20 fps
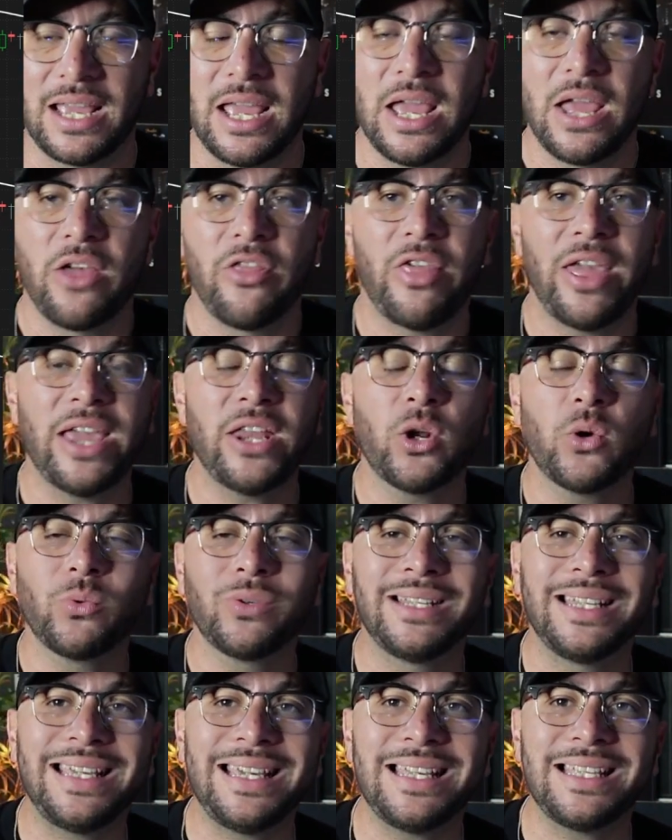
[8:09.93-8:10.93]
They don't
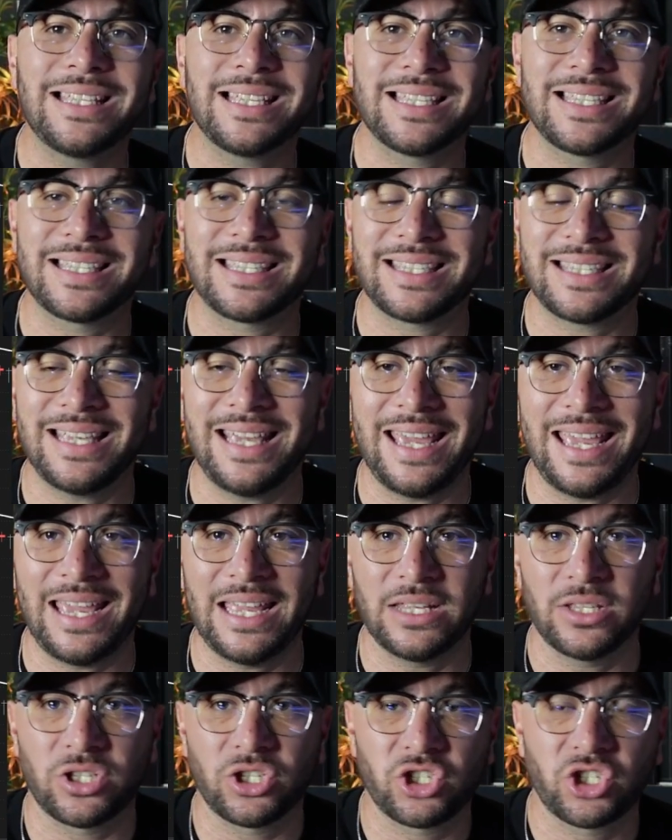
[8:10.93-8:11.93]
need to sit
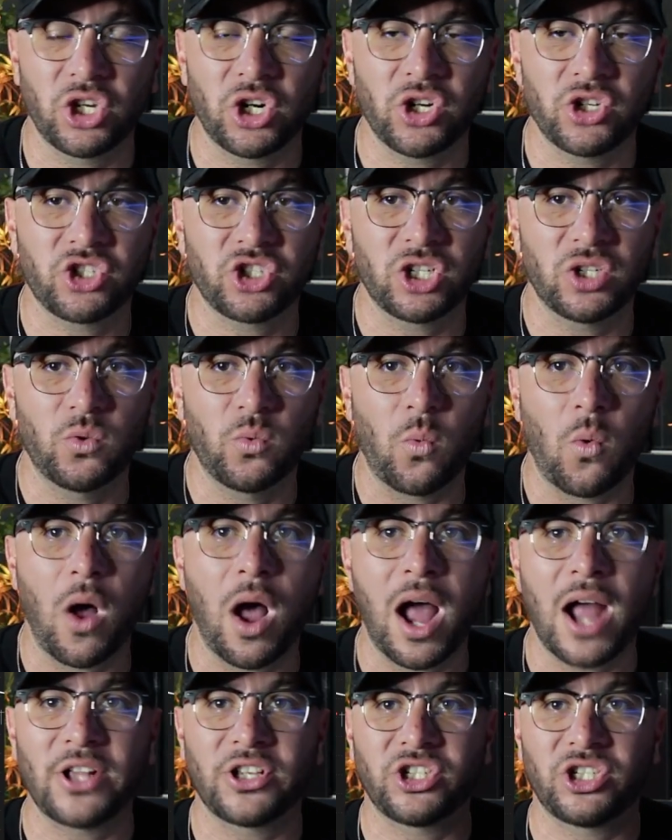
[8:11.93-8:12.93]
and search and
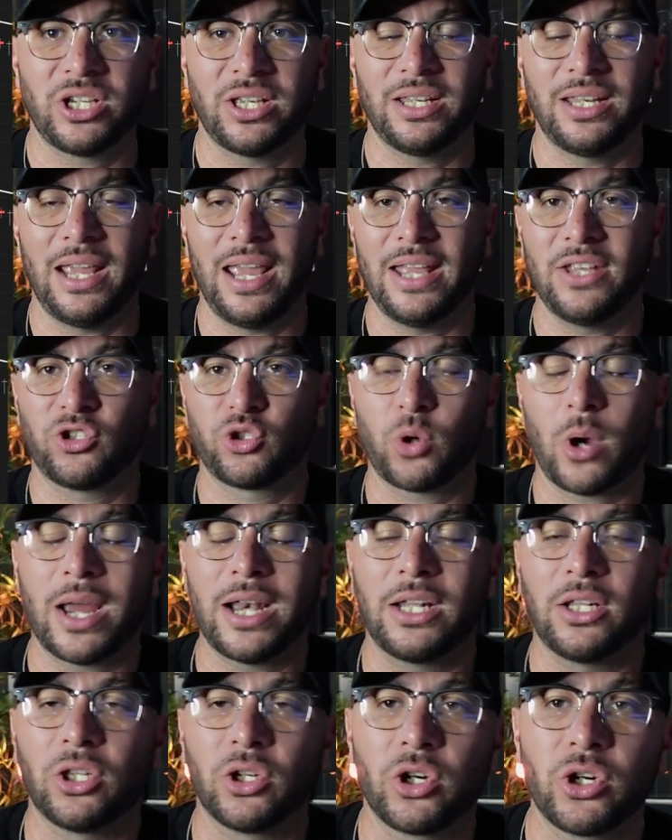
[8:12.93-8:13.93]
watch and, and try to
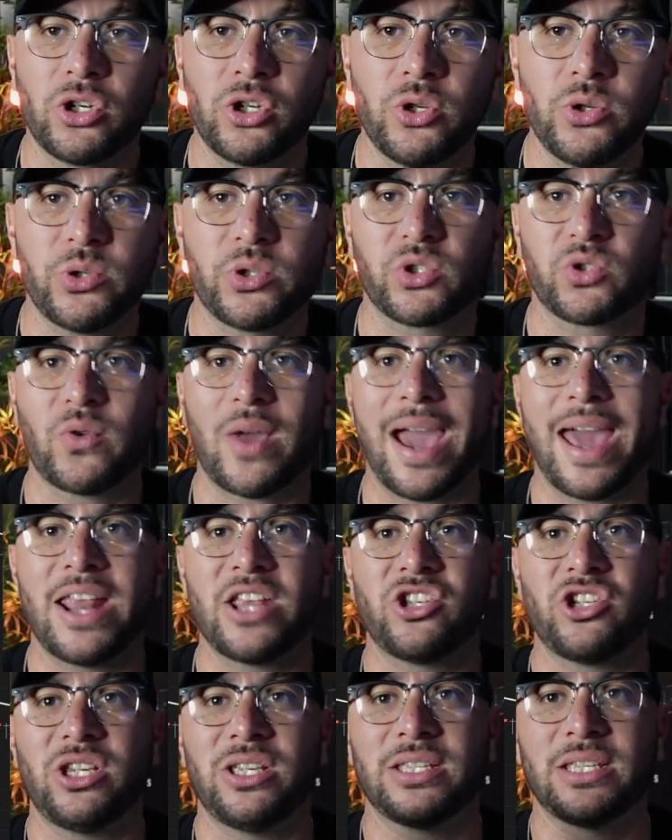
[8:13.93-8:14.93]
learn new
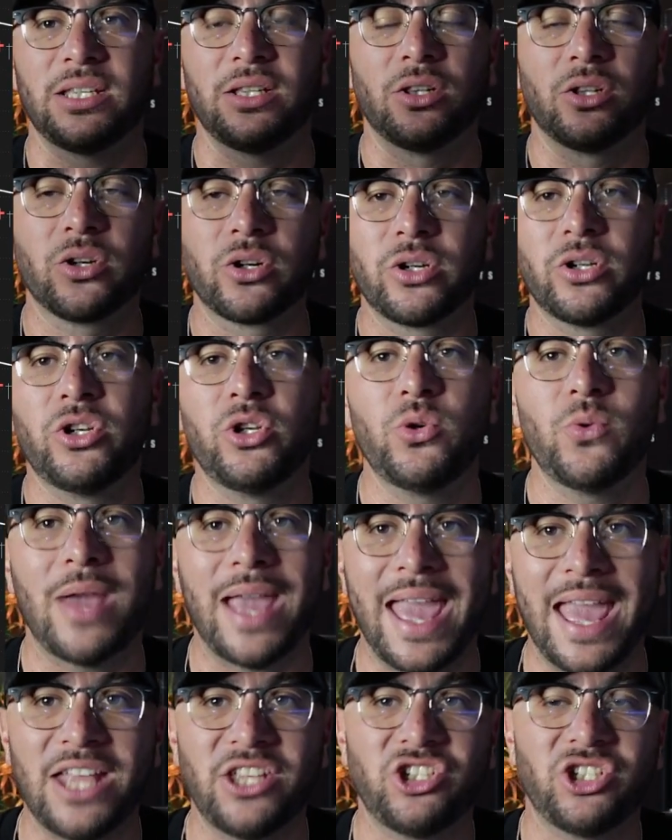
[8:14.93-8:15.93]
strategies and learn new
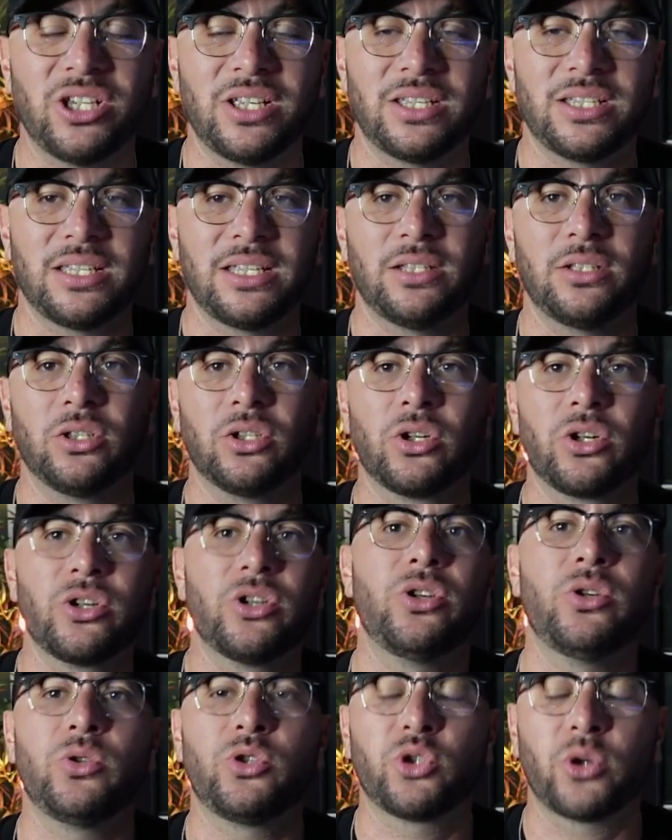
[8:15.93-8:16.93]
edges and learn
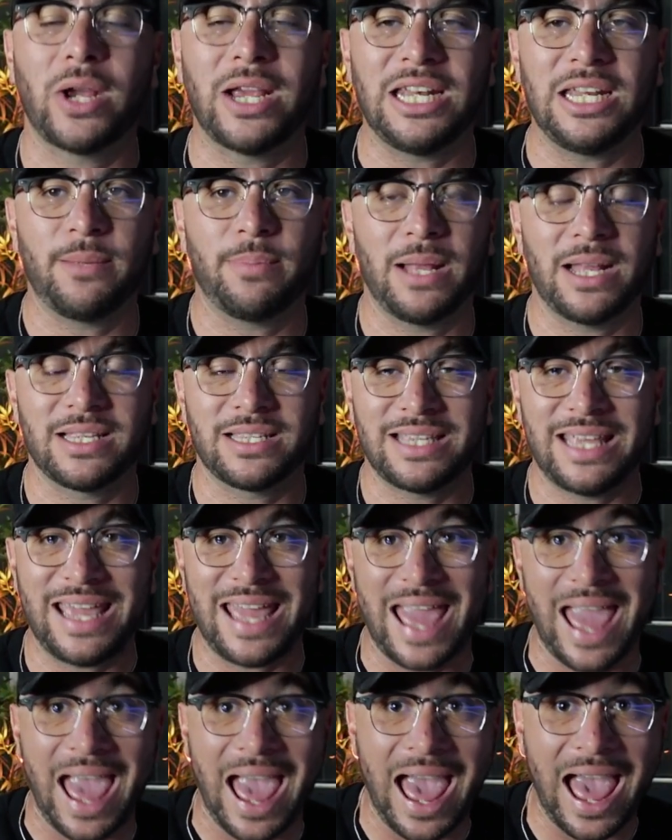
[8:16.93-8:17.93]
new trading plans. They
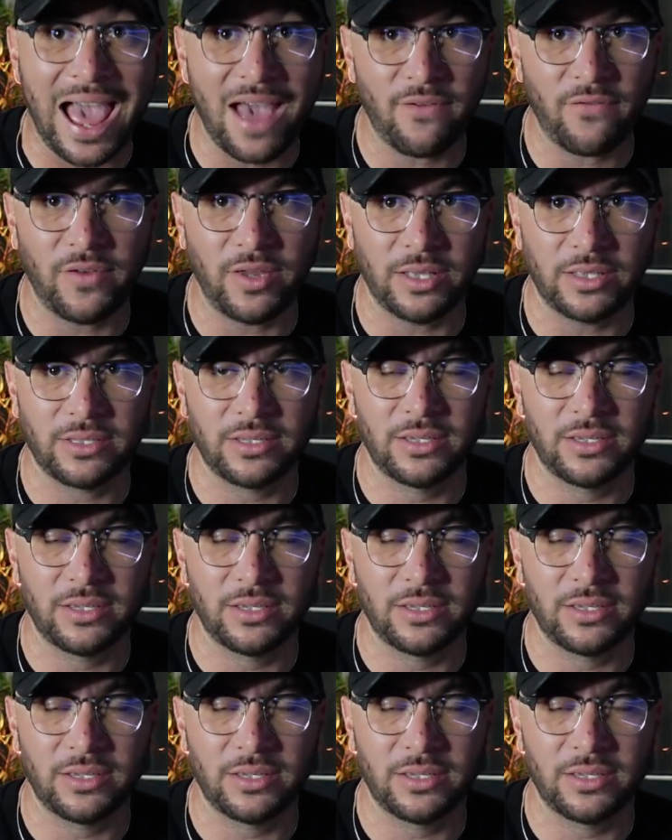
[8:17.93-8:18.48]
have it.